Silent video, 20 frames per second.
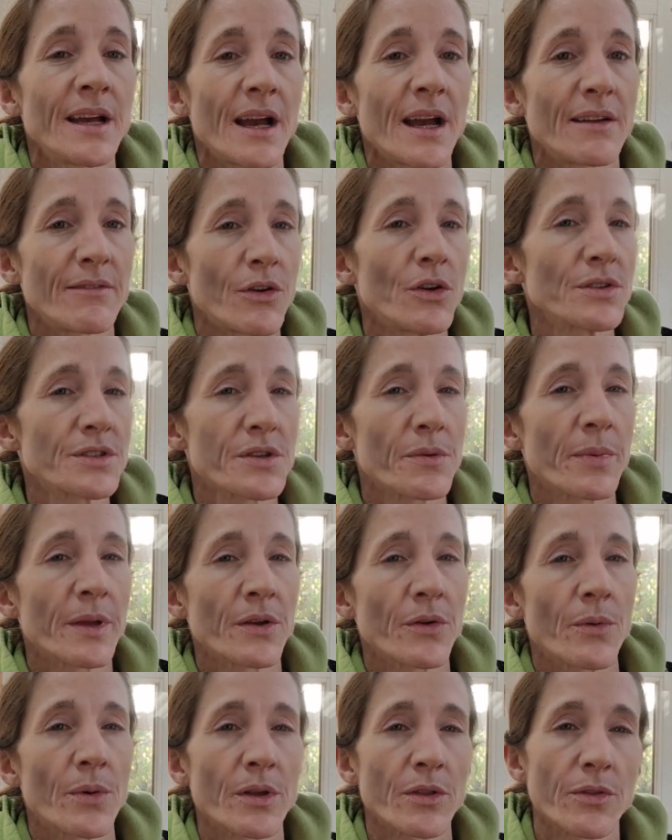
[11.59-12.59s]
I've also
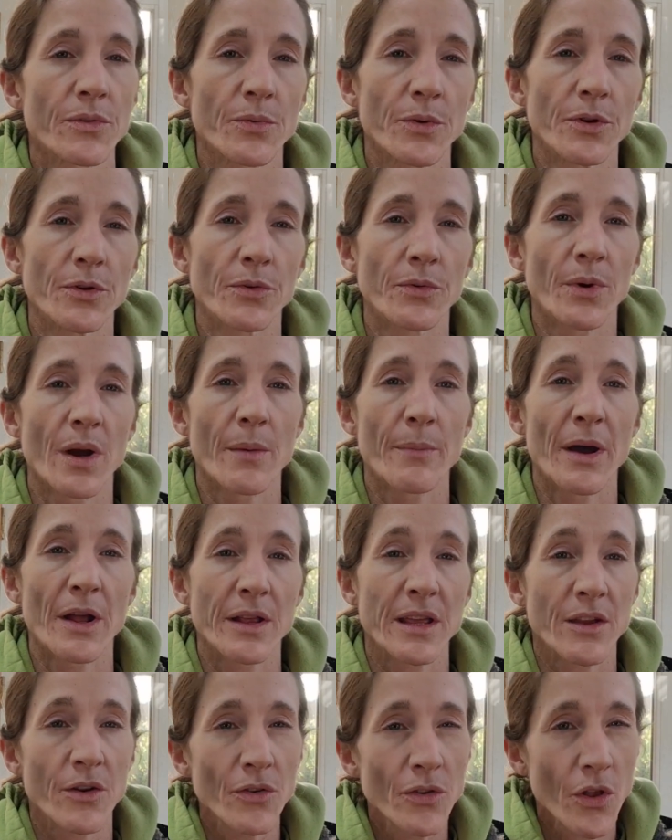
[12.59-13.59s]
been going through
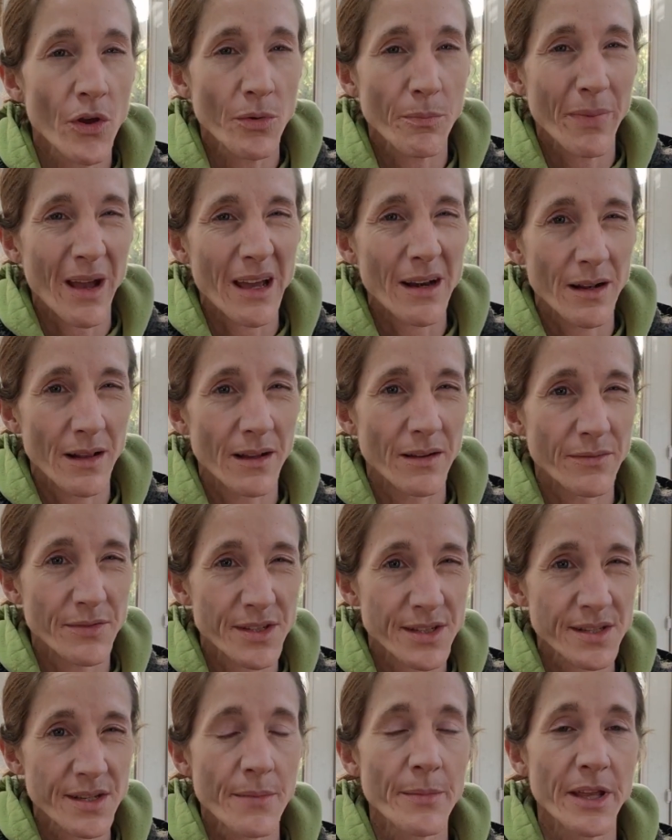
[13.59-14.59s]
about a year-long battle of
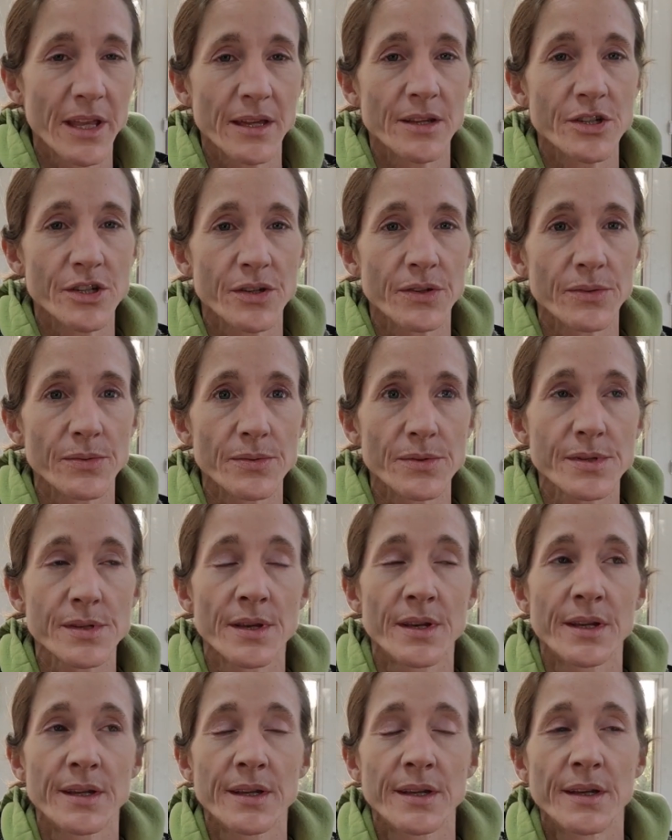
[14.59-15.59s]
stomach
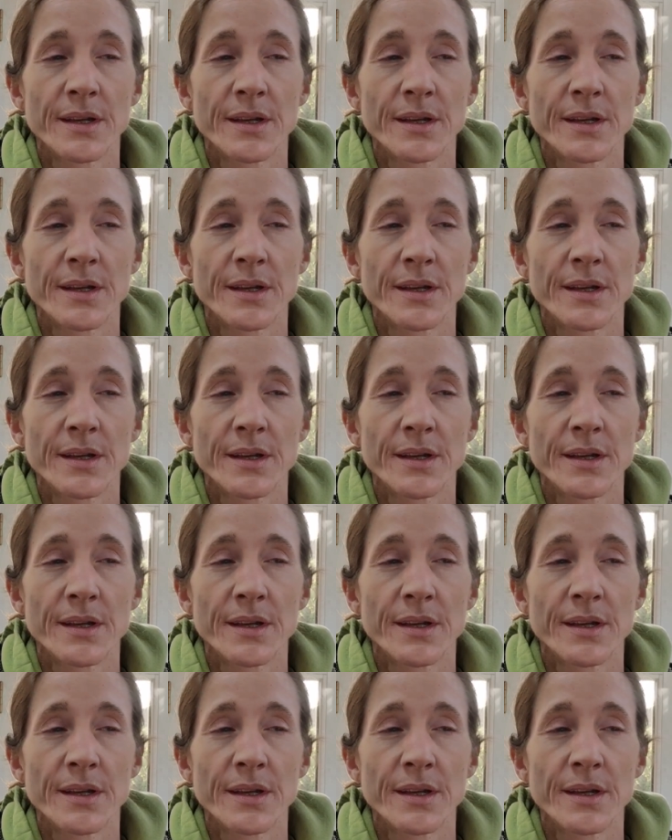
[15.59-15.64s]
issues,